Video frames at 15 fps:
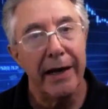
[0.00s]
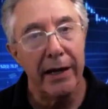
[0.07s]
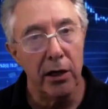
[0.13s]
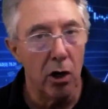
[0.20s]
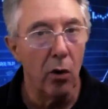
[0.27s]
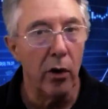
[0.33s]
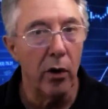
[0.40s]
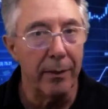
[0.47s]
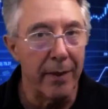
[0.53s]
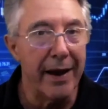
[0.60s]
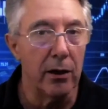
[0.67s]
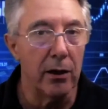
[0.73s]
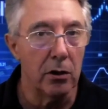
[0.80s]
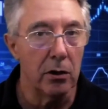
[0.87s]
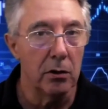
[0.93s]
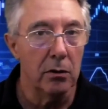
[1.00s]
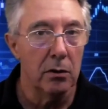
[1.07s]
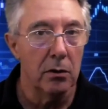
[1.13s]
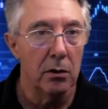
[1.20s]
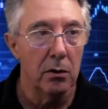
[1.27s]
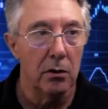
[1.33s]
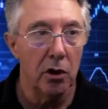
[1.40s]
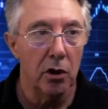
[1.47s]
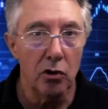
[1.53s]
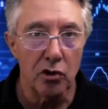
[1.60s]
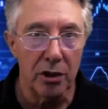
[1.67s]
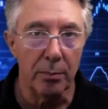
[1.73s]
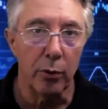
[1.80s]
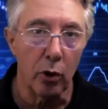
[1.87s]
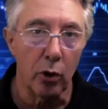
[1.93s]
in a knowing manner,
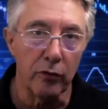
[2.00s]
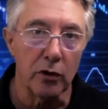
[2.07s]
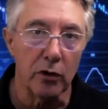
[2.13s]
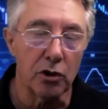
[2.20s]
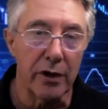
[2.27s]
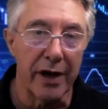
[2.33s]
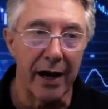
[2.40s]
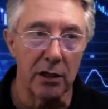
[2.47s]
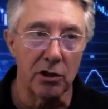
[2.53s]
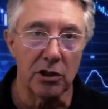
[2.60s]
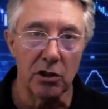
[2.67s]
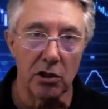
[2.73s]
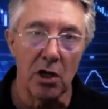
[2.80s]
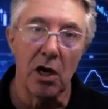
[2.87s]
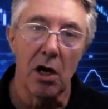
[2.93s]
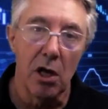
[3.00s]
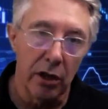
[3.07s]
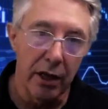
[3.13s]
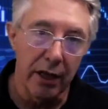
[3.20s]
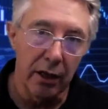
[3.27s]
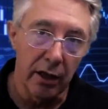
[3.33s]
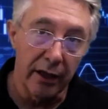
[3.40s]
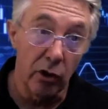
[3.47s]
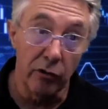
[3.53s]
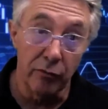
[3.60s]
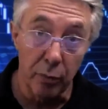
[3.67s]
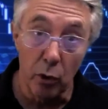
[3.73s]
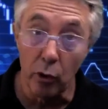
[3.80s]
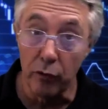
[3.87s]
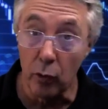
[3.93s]
using proven strategies that
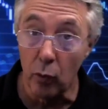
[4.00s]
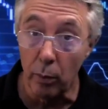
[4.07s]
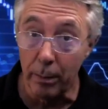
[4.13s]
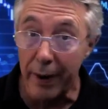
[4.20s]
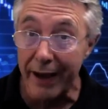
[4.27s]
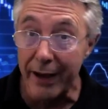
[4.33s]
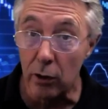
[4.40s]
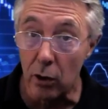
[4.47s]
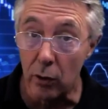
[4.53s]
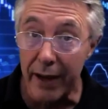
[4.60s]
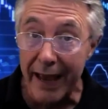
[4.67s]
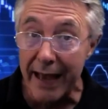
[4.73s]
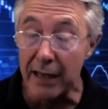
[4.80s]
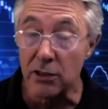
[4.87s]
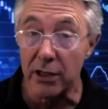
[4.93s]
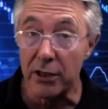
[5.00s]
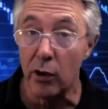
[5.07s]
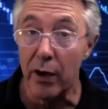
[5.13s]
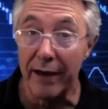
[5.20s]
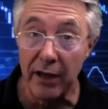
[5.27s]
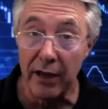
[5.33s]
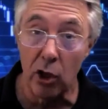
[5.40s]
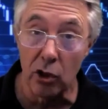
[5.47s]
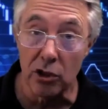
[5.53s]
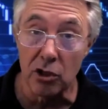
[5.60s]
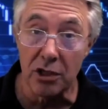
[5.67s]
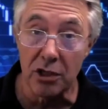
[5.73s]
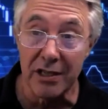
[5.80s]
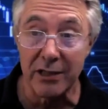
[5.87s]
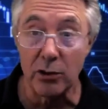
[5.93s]
you've proven by your own hands, and you have that good
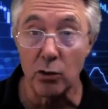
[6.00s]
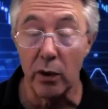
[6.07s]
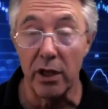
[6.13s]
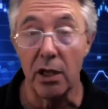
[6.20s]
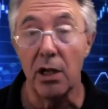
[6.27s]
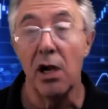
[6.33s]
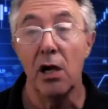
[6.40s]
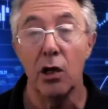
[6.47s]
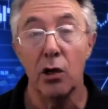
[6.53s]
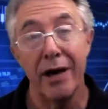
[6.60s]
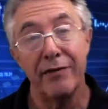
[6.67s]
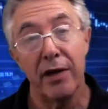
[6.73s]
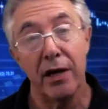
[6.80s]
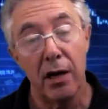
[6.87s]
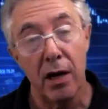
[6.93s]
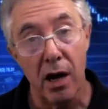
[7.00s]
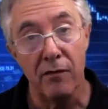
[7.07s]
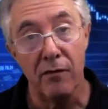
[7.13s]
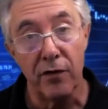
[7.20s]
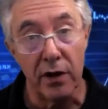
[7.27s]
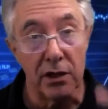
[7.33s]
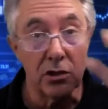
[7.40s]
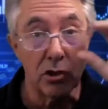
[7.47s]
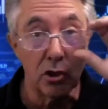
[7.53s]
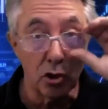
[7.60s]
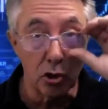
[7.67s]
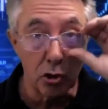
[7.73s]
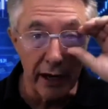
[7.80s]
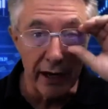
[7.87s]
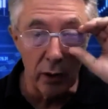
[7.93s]
success with it. You have the confidence to
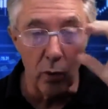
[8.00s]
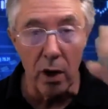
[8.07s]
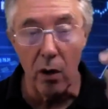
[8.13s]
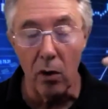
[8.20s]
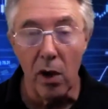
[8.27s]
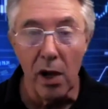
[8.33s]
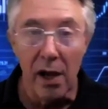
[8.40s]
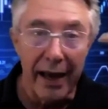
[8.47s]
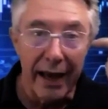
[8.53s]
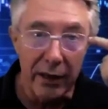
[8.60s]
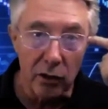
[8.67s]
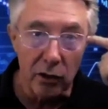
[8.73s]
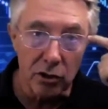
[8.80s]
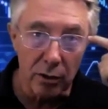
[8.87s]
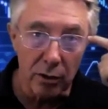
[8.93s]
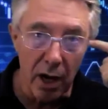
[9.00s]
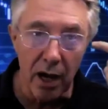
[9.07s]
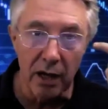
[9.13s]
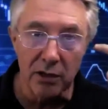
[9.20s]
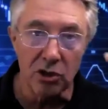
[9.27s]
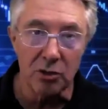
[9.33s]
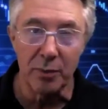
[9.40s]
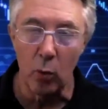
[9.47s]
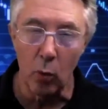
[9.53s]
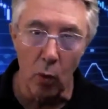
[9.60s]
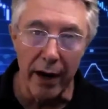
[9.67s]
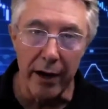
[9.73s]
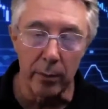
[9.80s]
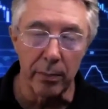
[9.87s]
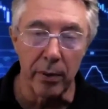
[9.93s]
trade it well, and your subconscious has been
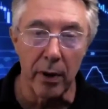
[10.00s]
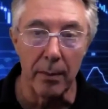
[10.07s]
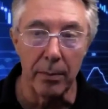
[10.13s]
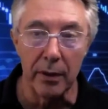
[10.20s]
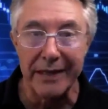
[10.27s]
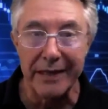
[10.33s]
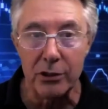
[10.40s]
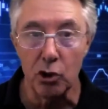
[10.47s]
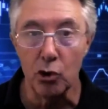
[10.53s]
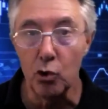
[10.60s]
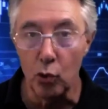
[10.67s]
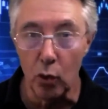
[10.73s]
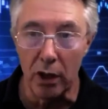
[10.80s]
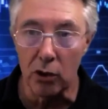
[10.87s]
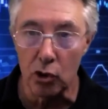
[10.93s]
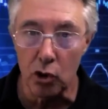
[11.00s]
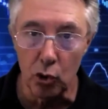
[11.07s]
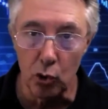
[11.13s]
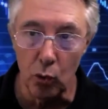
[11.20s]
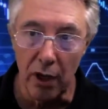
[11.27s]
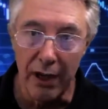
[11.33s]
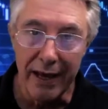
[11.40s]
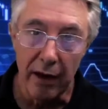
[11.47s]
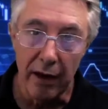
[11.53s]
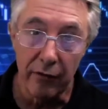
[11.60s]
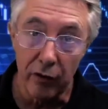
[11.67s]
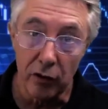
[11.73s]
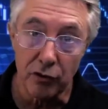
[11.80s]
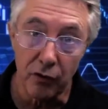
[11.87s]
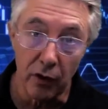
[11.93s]
wired properly to
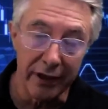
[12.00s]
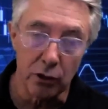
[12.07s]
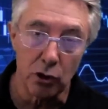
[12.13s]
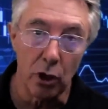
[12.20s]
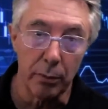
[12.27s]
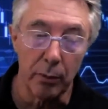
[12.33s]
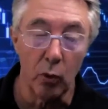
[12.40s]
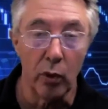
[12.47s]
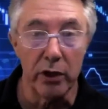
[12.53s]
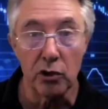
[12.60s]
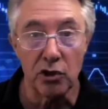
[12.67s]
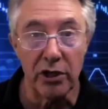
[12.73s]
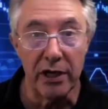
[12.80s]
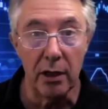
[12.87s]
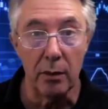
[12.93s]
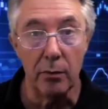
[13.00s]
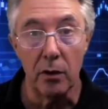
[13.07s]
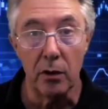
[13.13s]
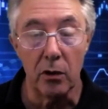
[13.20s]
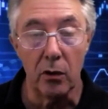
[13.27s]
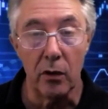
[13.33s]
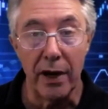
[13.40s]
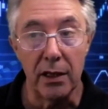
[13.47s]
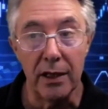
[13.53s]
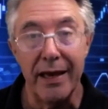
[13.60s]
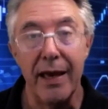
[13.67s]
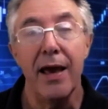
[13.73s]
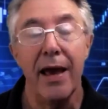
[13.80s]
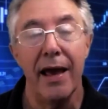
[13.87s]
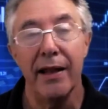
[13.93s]
first of all, interpret what you're seeing
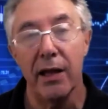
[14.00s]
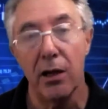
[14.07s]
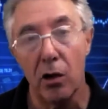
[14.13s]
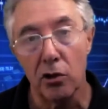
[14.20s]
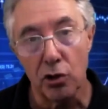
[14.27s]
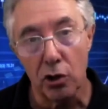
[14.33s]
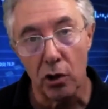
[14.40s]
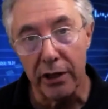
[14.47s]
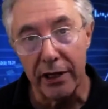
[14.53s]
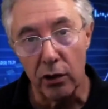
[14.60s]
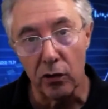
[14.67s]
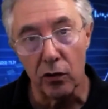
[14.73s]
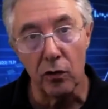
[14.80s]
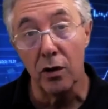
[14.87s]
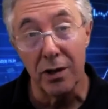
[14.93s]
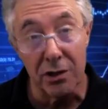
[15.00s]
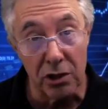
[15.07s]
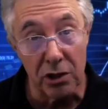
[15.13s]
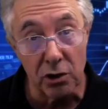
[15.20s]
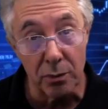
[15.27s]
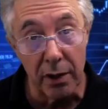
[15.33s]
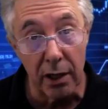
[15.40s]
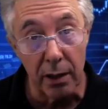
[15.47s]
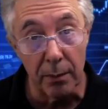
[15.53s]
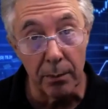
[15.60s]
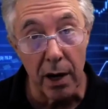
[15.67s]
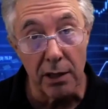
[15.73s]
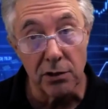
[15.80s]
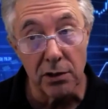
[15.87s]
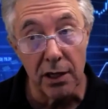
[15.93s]
correctly, and then also to lead you through the decision-making
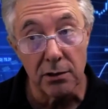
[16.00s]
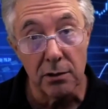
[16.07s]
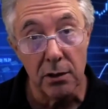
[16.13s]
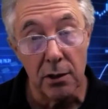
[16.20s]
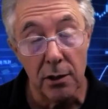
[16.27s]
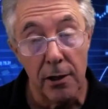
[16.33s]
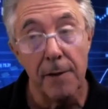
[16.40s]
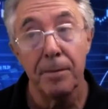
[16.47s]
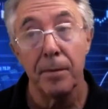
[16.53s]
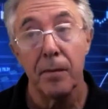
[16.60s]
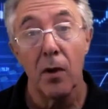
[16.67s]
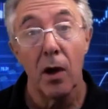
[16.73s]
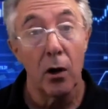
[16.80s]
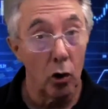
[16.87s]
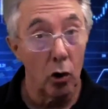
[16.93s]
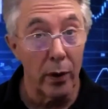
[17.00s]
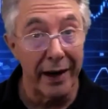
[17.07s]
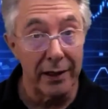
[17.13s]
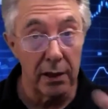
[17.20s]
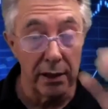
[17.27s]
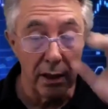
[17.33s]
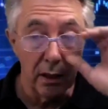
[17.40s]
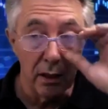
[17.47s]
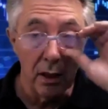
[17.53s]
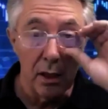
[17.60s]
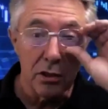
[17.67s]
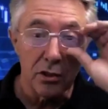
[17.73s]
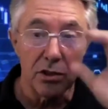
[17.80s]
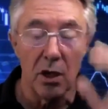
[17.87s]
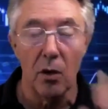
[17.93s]
process correctly.
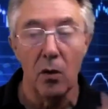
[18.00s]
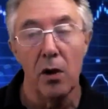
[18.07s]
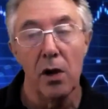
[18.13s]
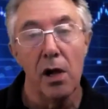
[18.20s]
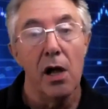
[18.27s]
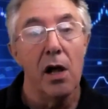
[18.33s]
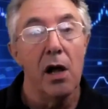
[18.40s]
So